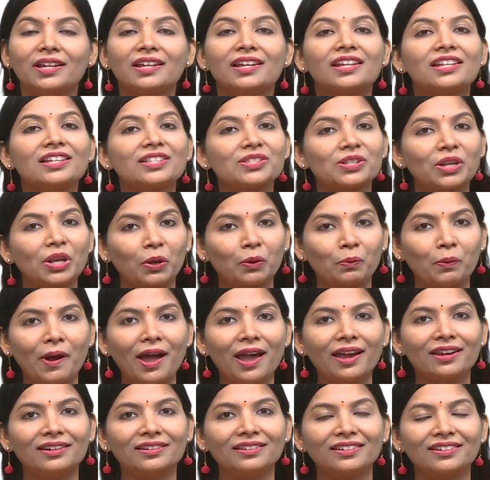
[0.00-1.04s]
is
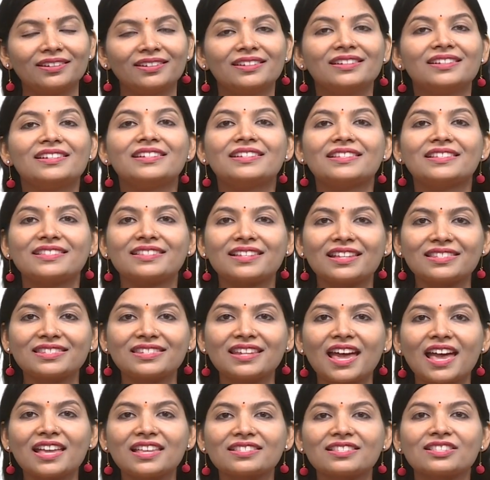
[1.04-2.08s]
required, such
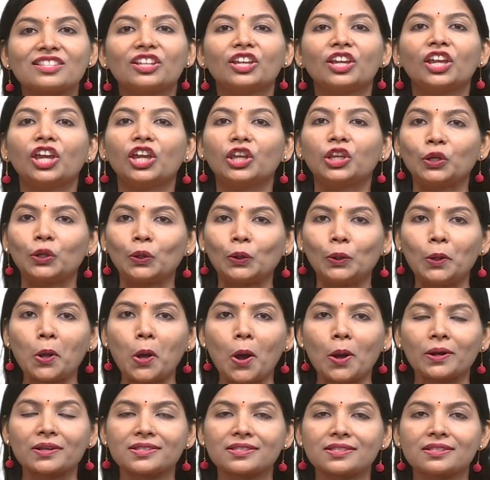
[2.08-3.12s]
as in
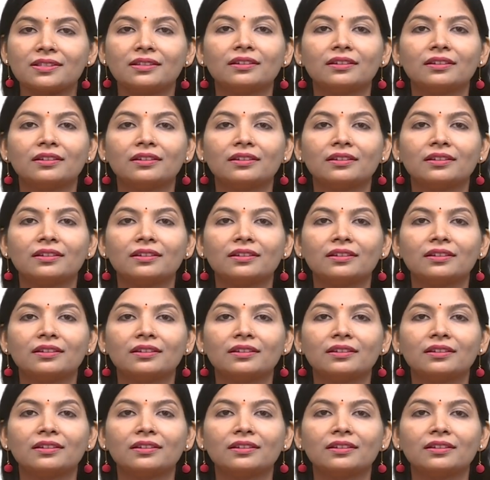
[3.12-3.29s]
clocks,